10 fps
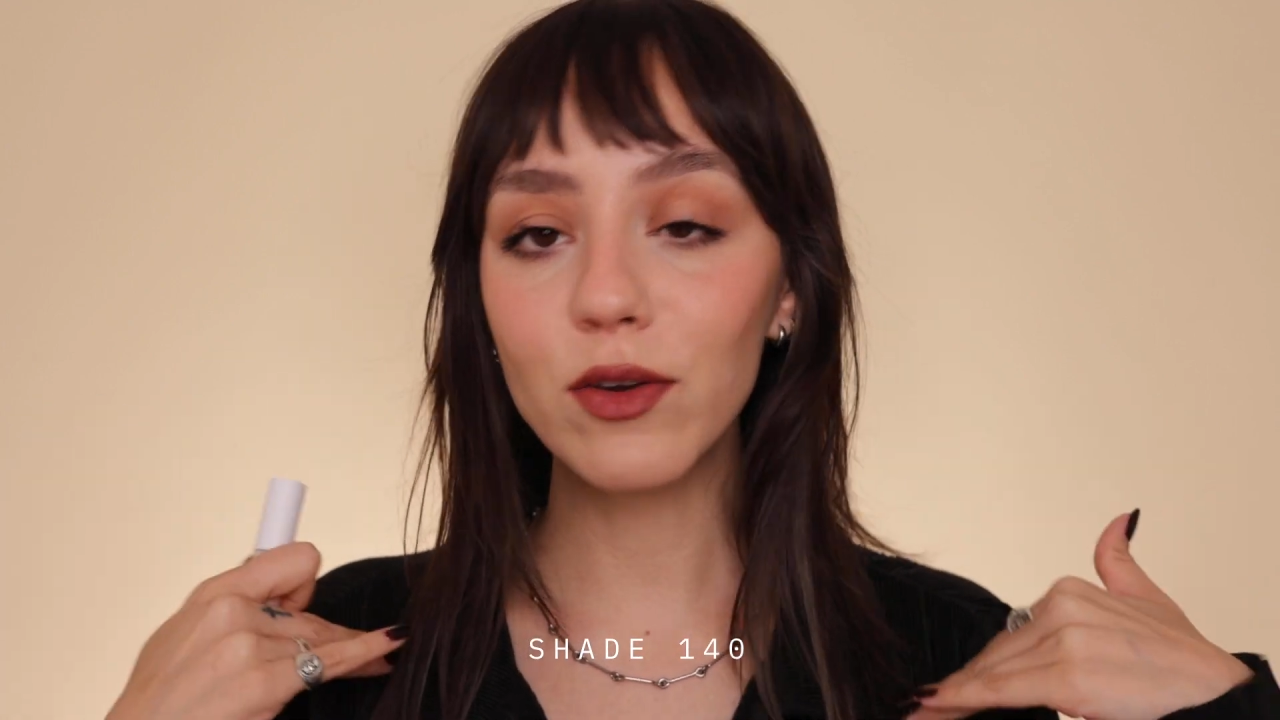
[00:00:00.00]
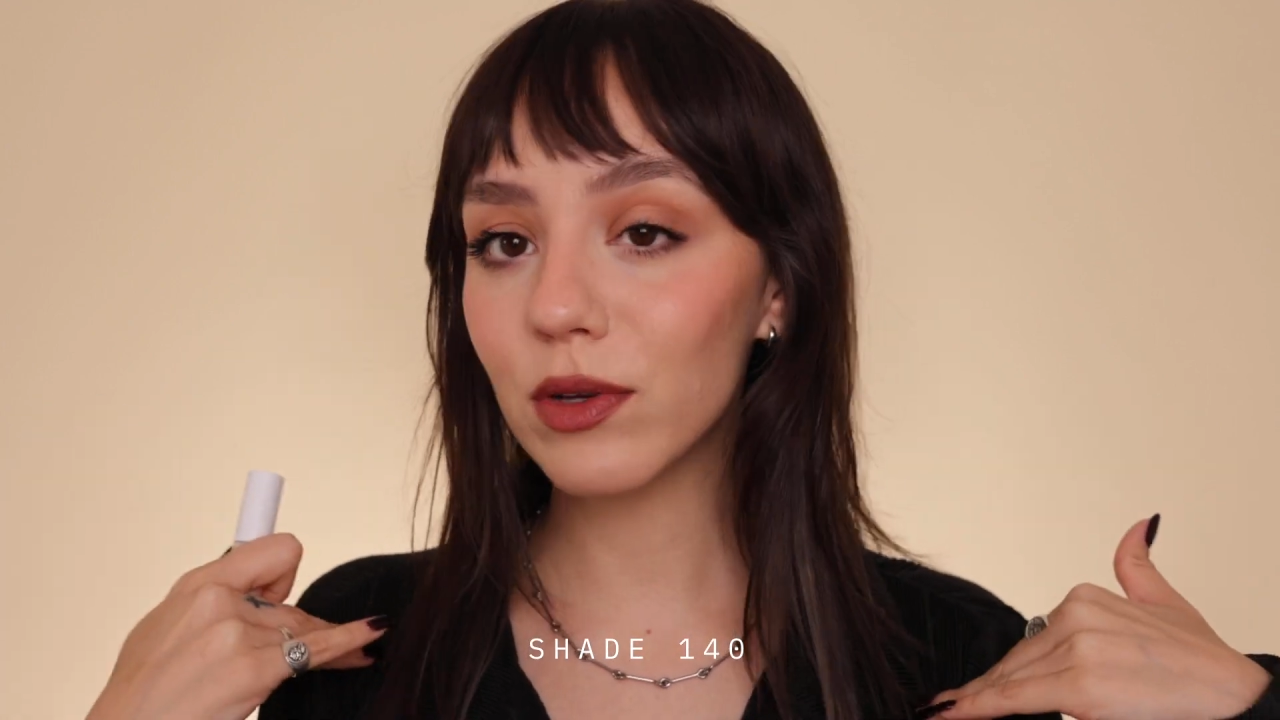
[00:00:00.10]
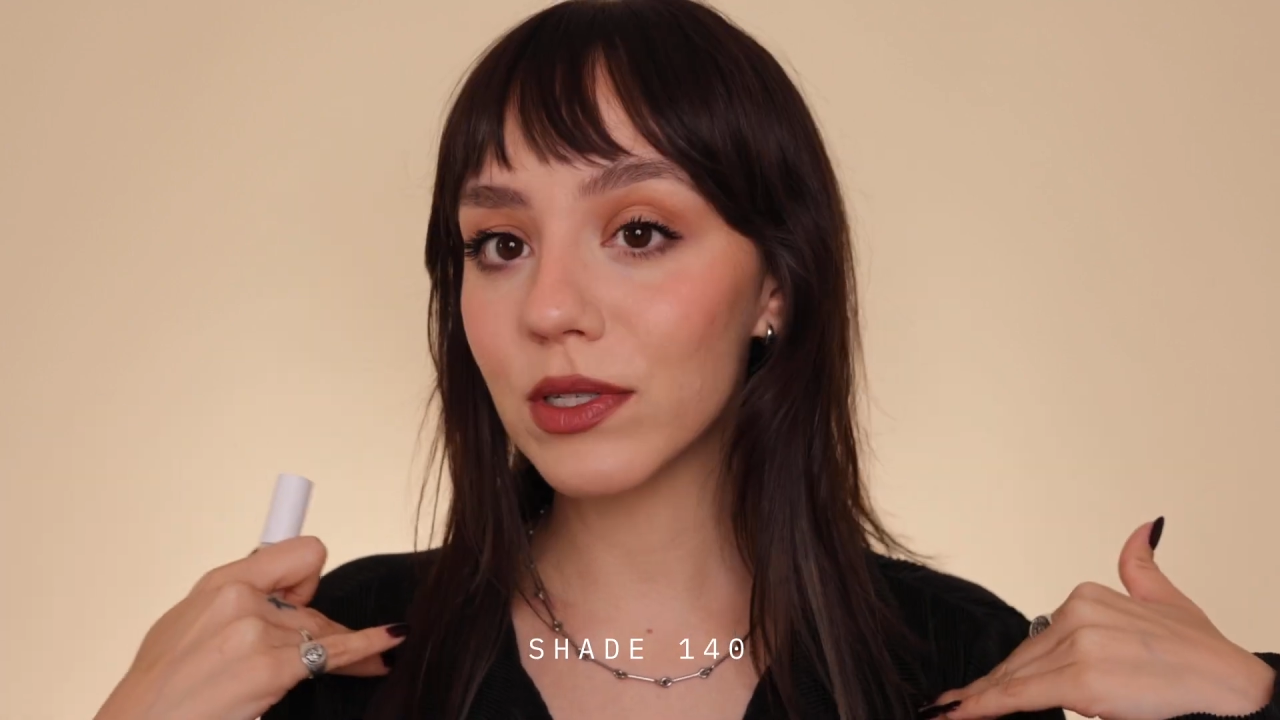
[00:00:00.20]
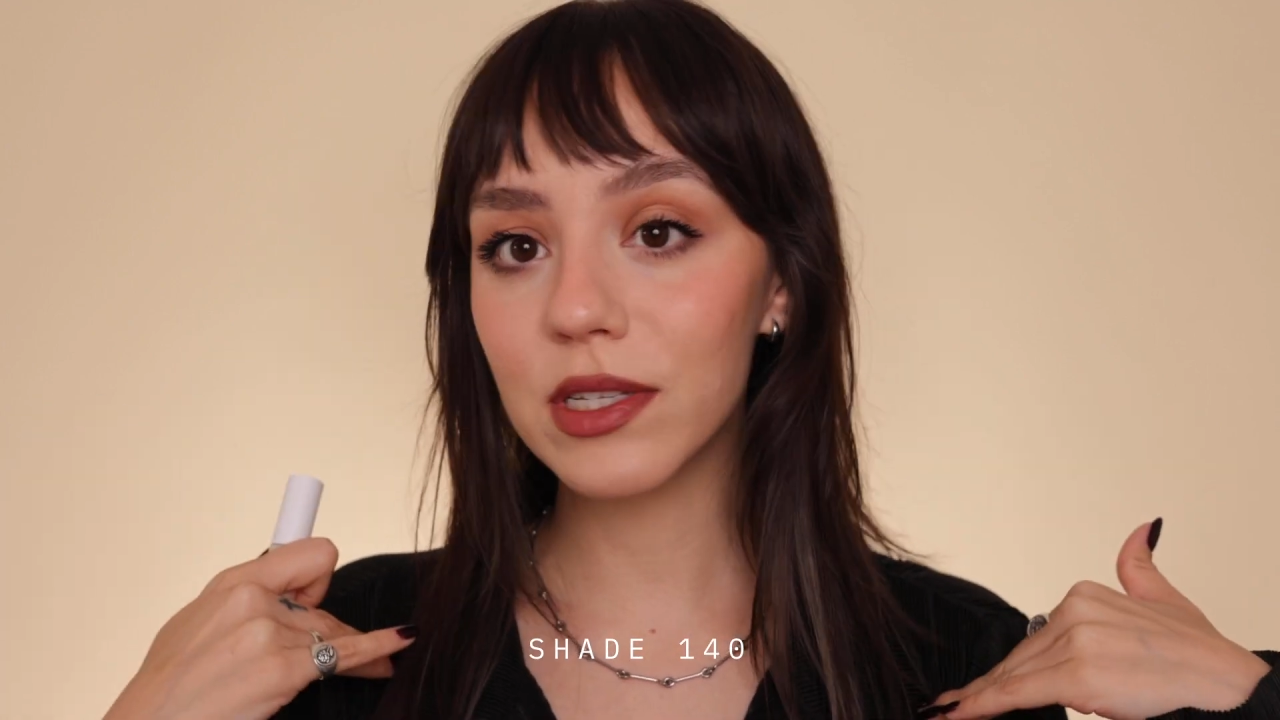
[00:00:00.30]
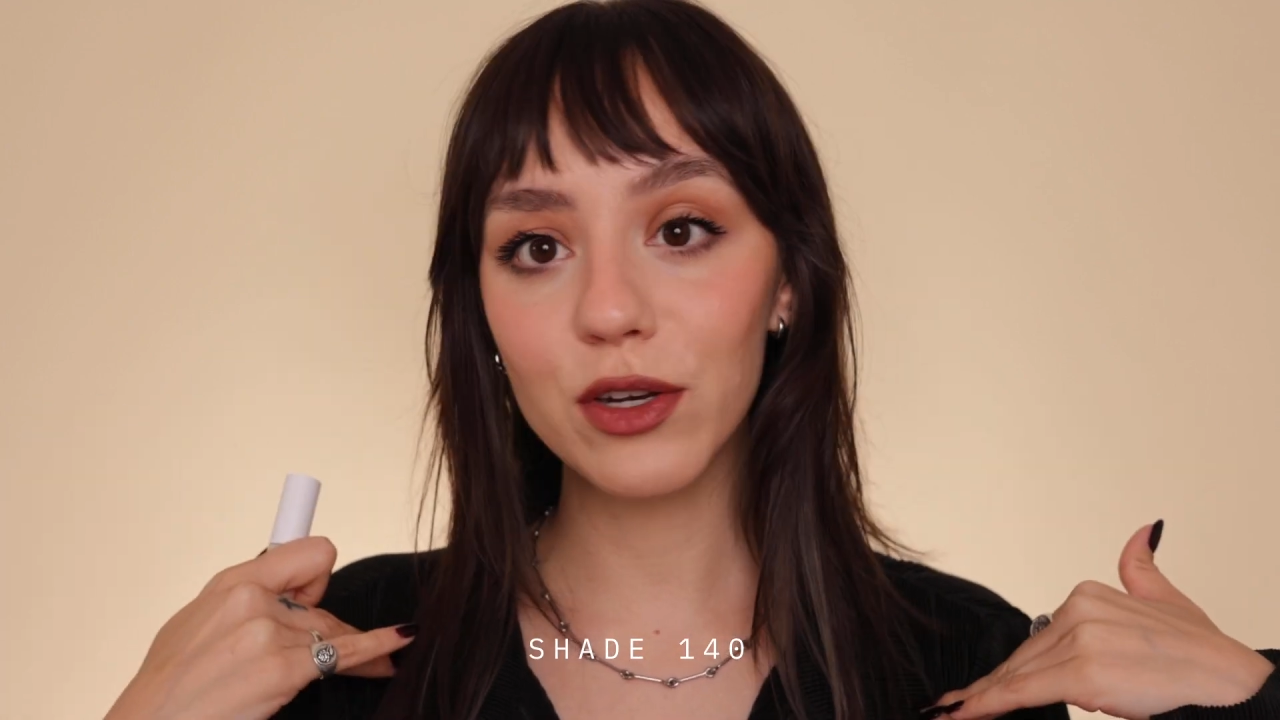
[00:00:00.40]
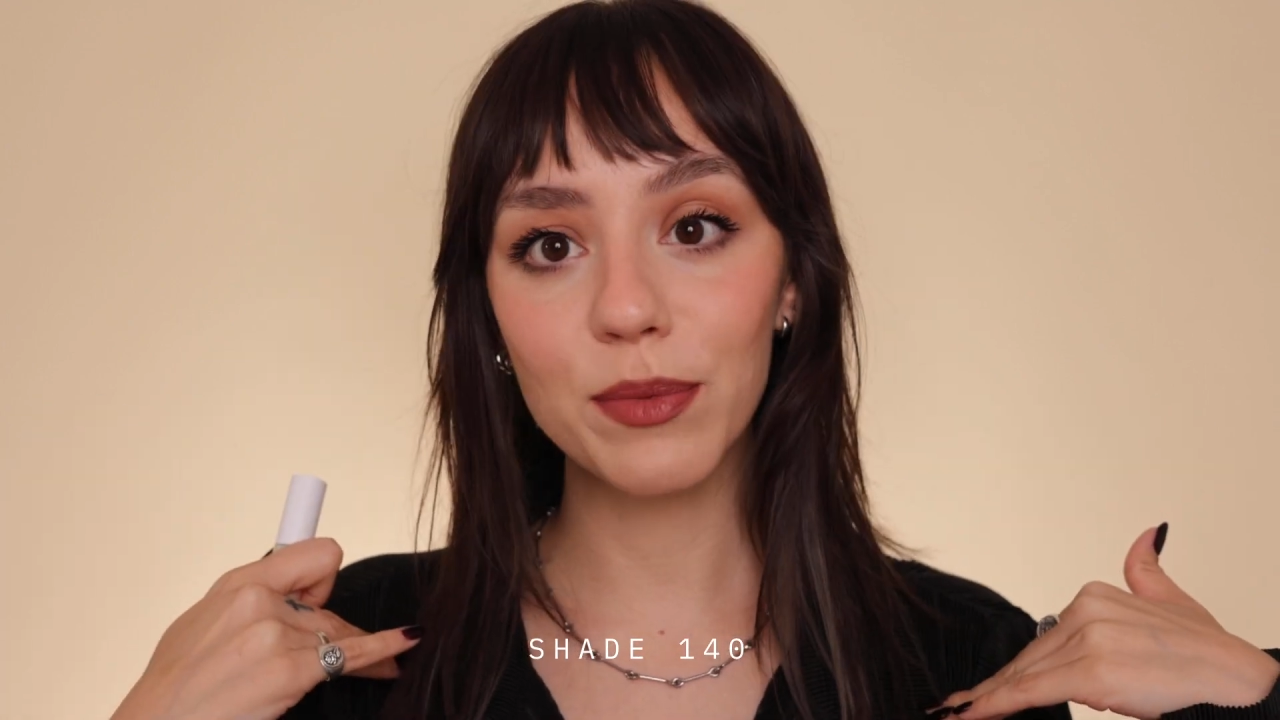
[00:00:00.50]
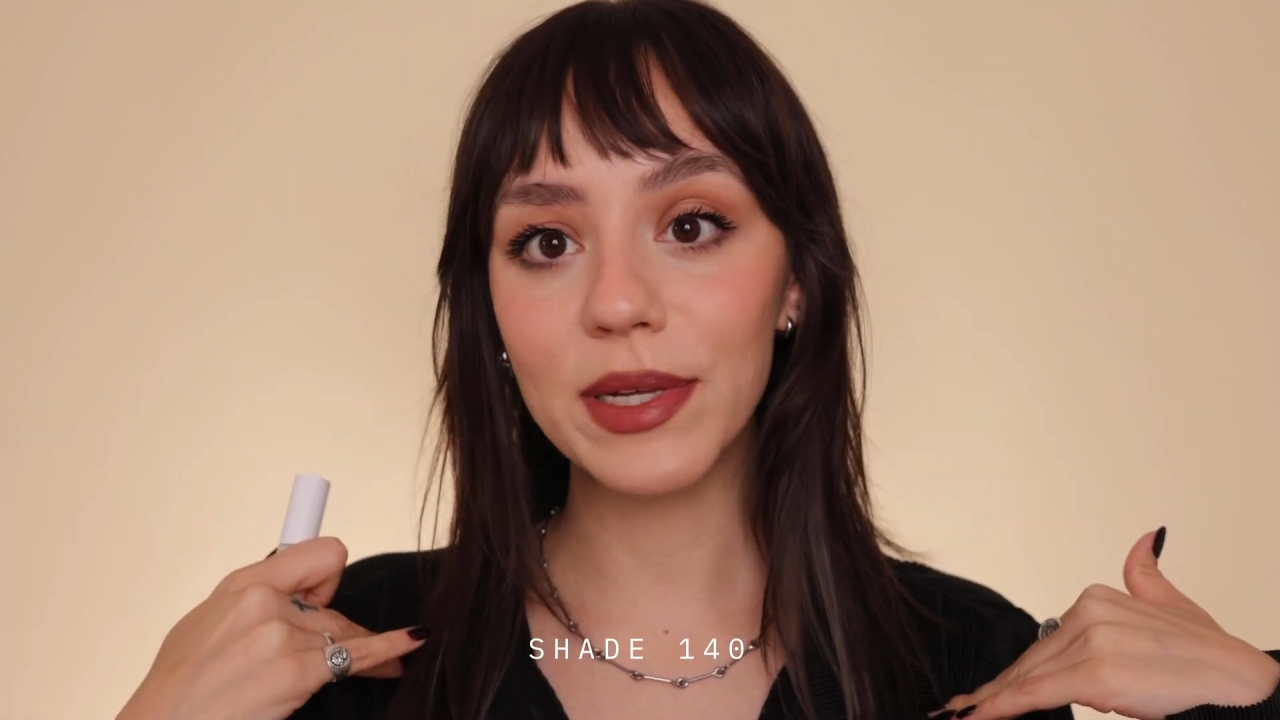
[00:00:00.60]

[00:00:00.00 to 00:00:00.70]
don't consider